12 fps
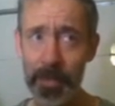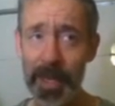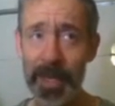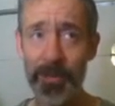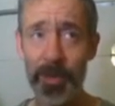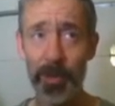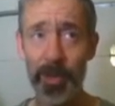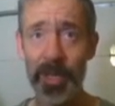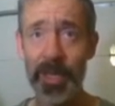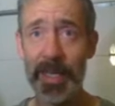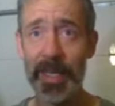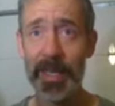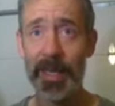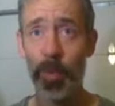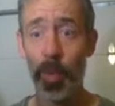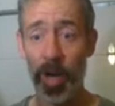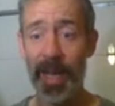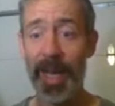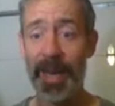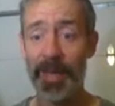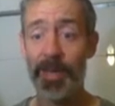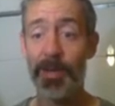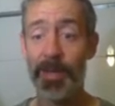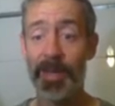if you really work at it,
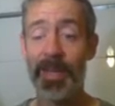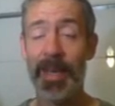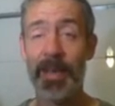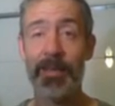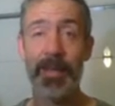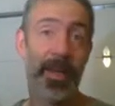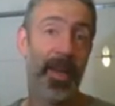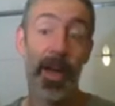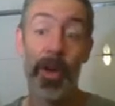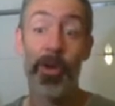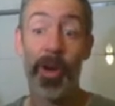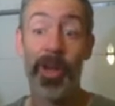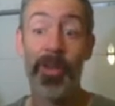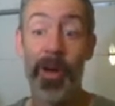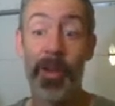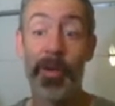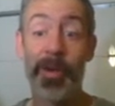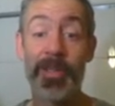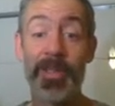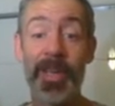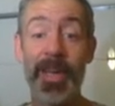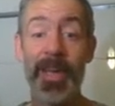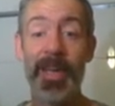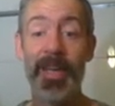you can get like 100 kilometers,
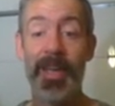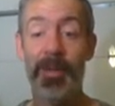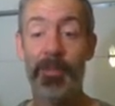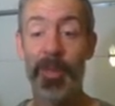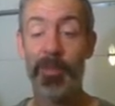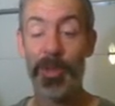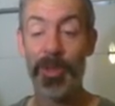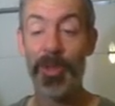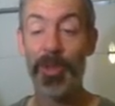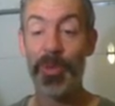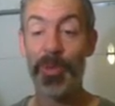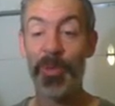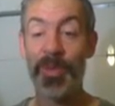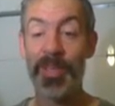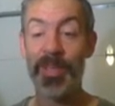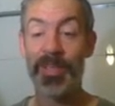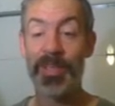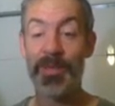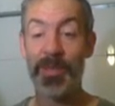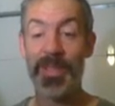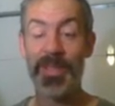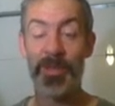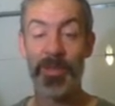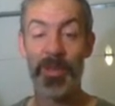and people do with these
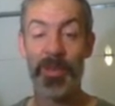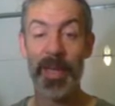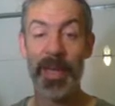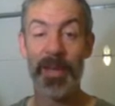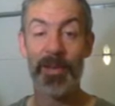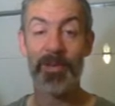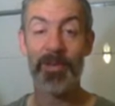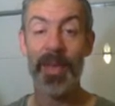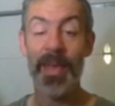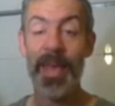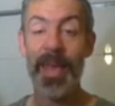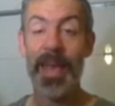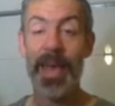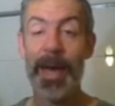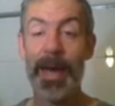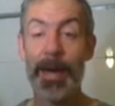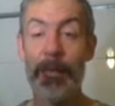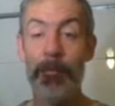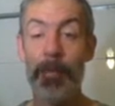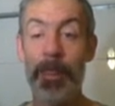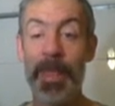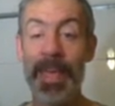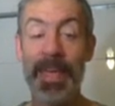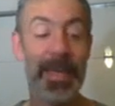sorts of radios.
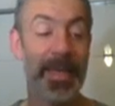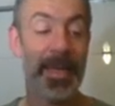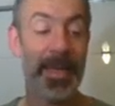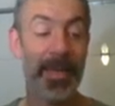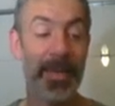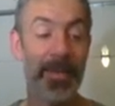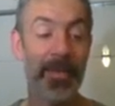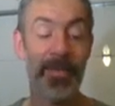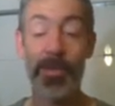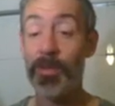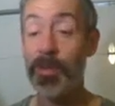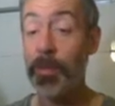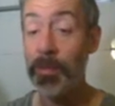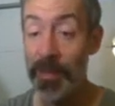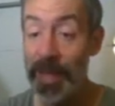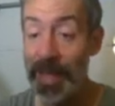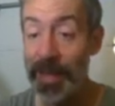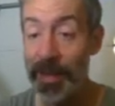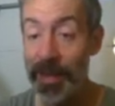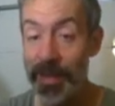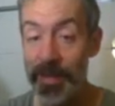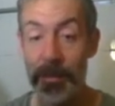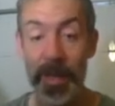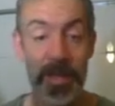It is so some key things
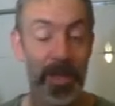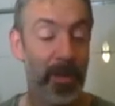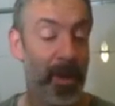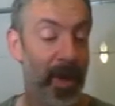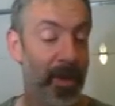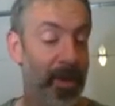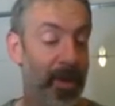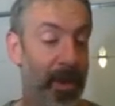to mention about it.